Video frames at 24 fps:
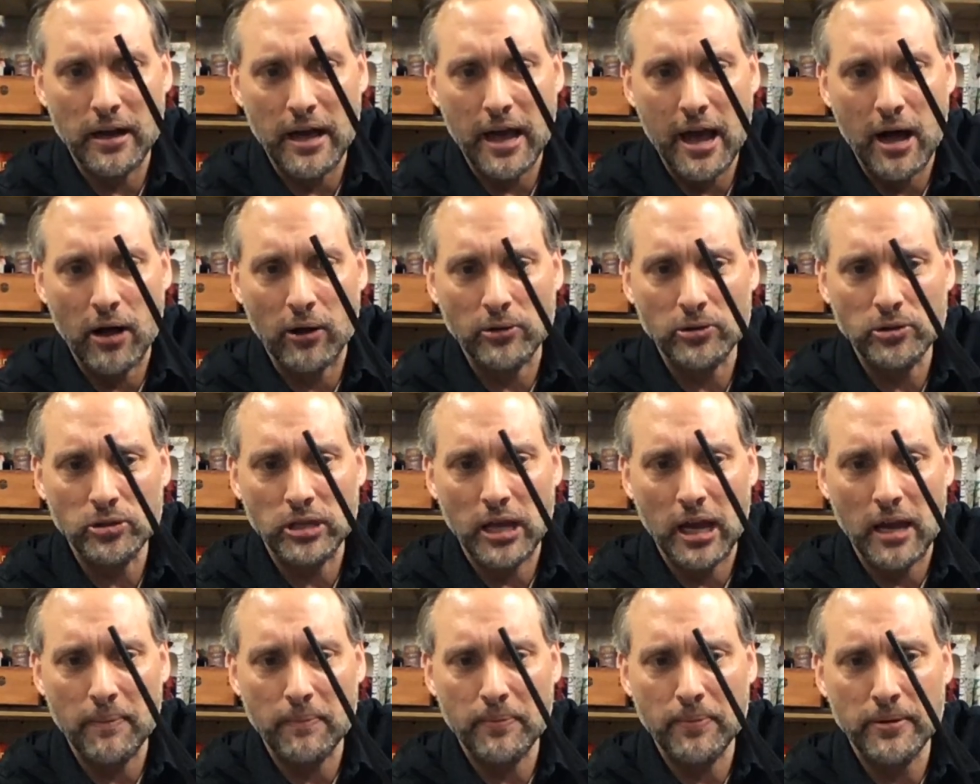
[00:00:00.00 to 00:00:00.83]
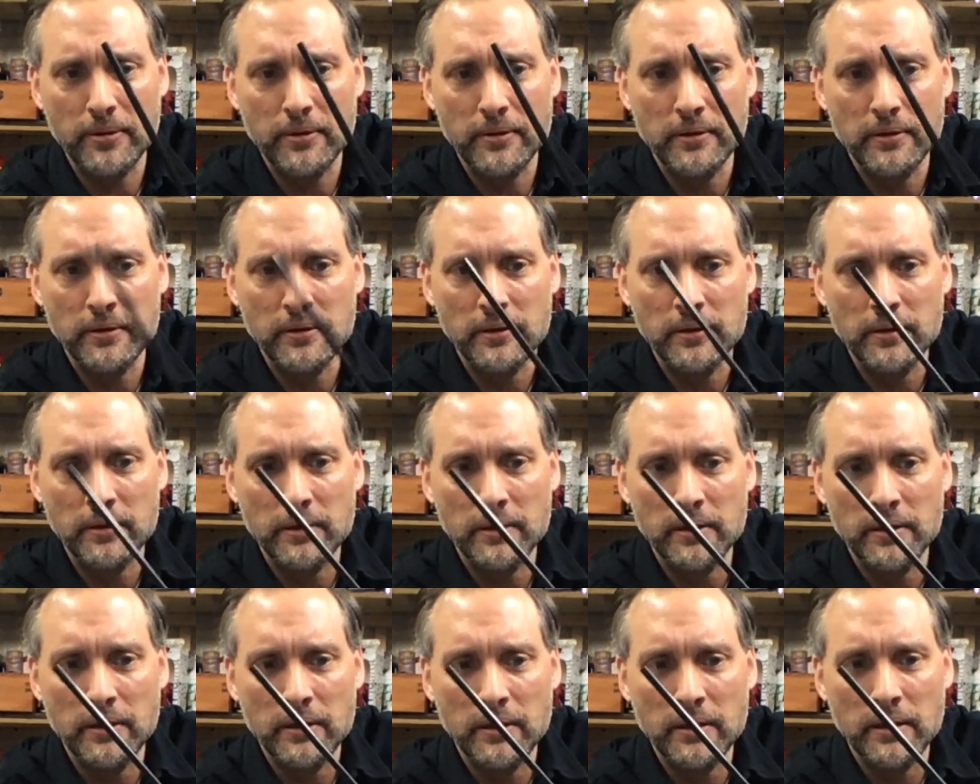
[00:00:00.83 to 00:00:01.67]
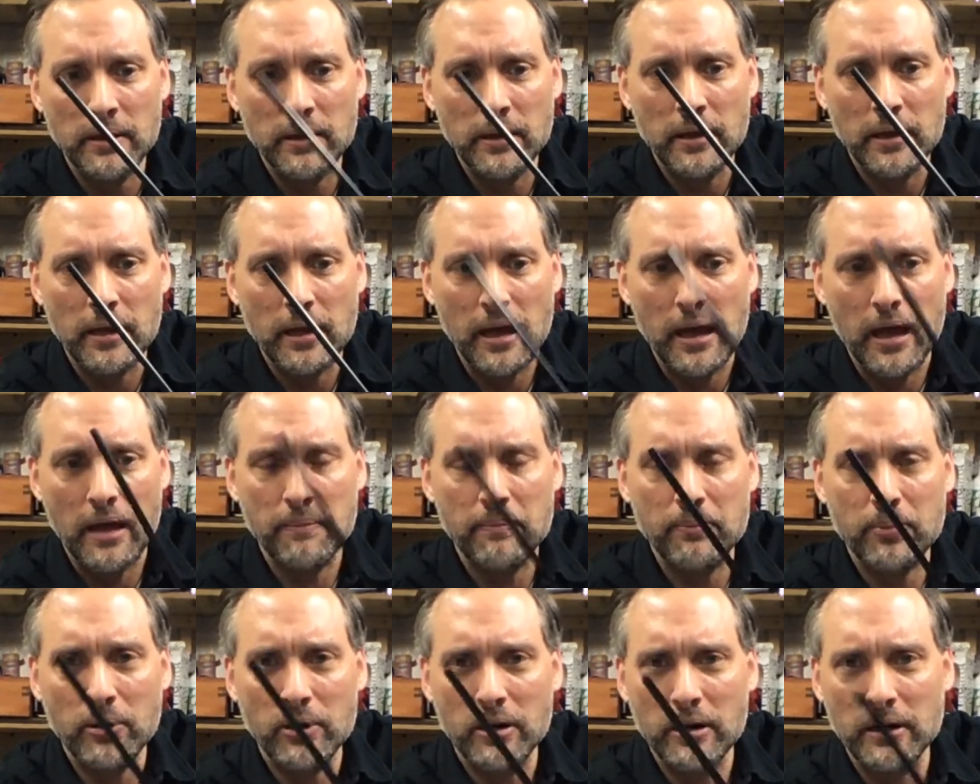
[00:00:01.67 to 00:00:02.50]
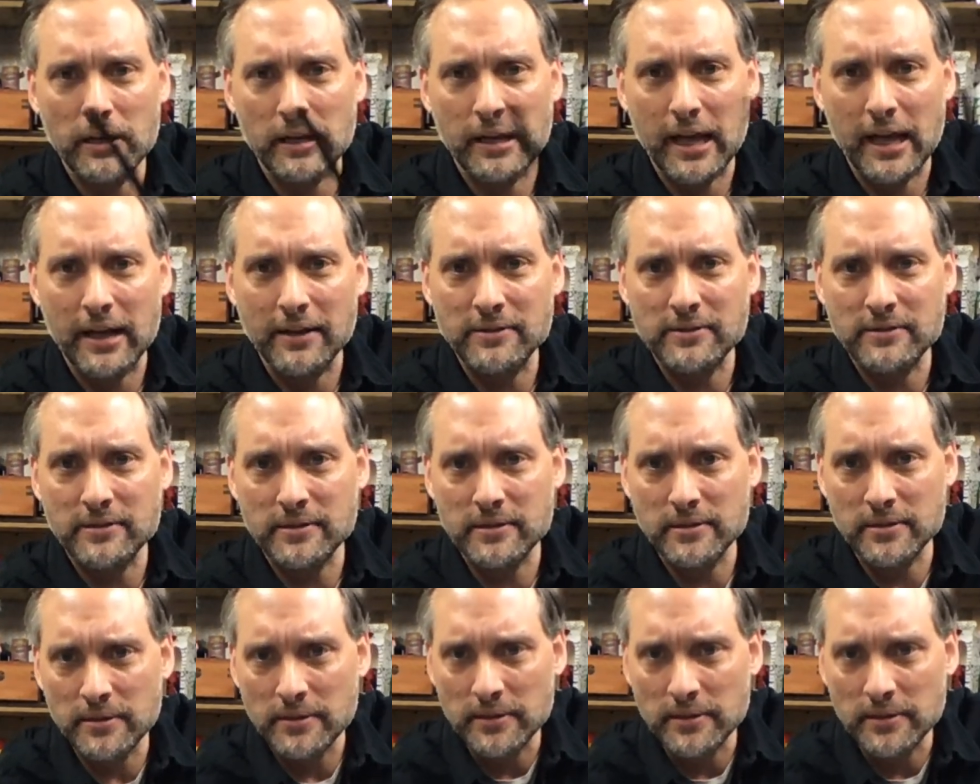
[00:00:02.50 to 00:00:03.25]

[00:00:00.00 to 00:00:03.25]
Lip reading: L shape and put it against